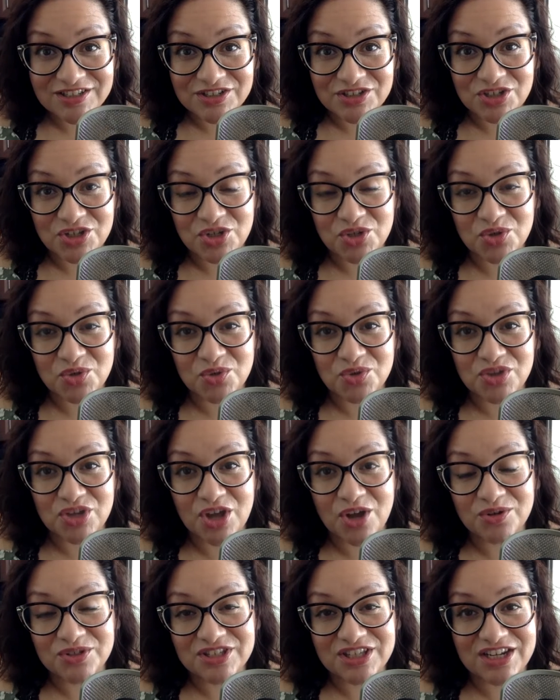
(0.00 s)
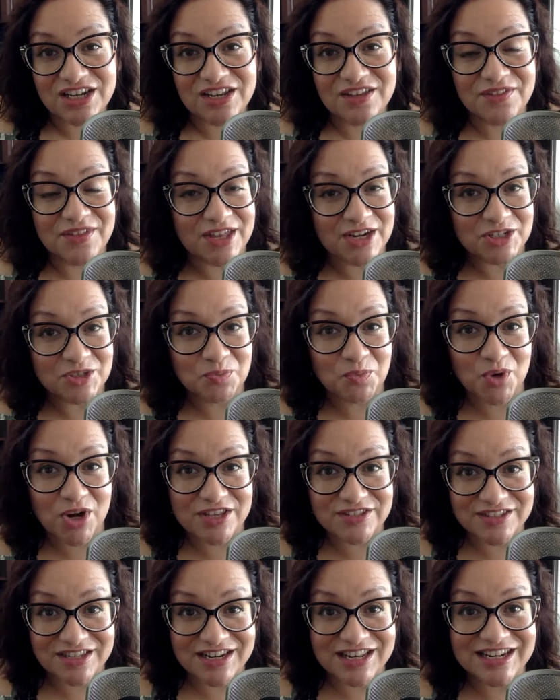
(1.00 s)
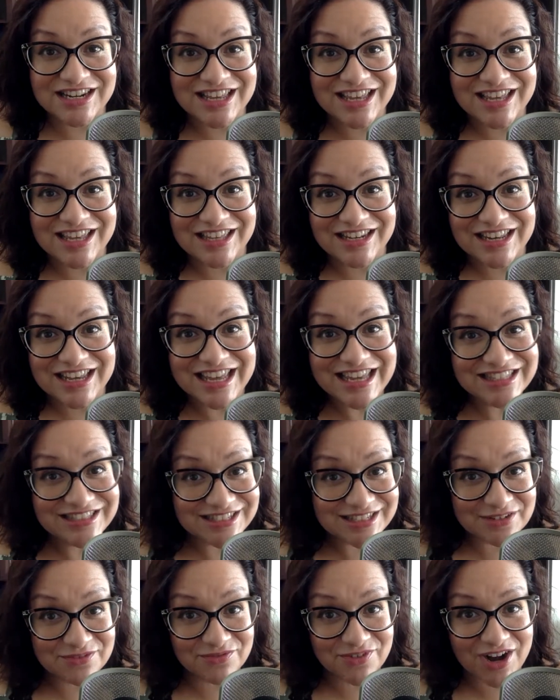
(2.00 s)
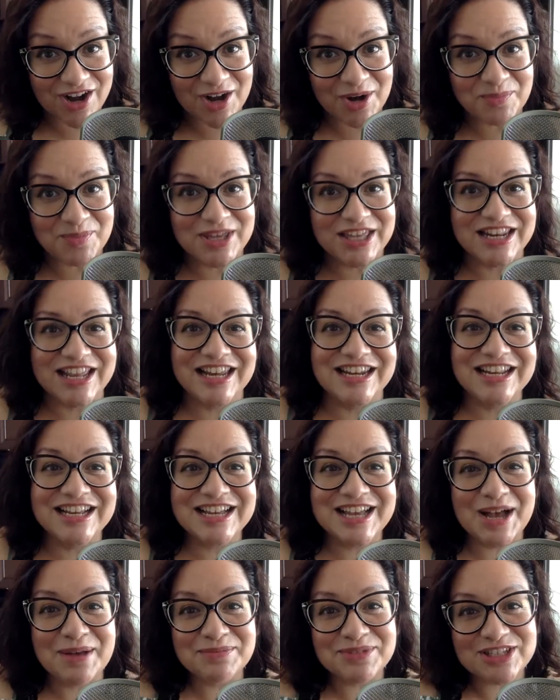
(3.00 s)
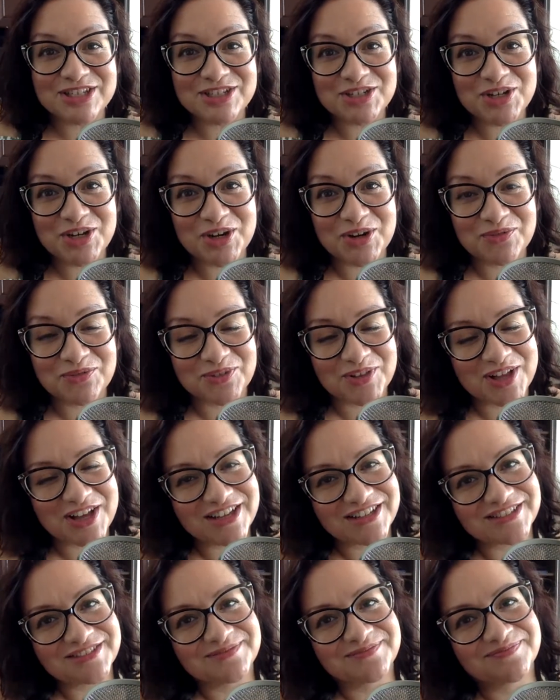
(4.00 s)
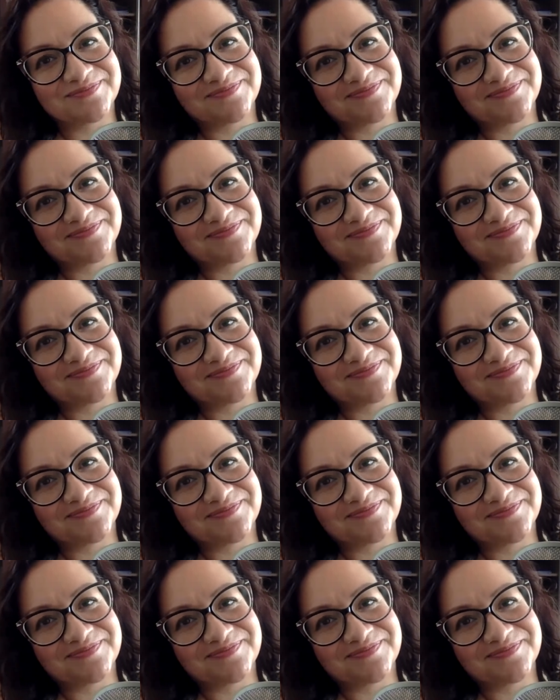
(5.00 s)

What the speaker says: to the coccidia that is present in its environment and it comes into your flock,